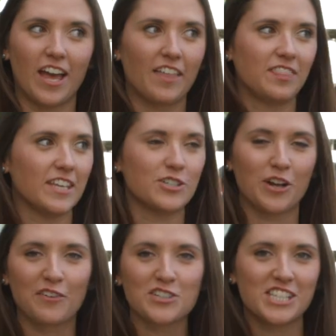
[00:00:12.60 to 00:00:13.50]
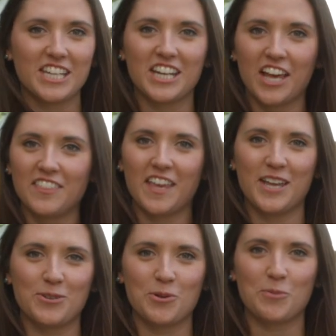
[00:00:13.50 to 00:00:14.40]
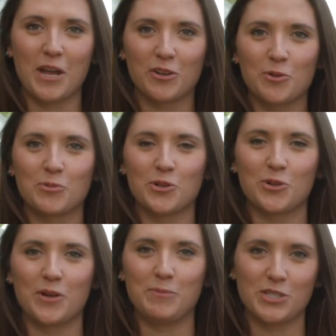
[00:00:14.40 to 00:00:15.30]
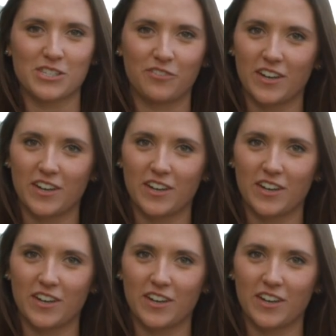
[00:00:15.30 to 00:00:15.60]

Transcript: at the Traverse City ninth Annual Microbrew and Music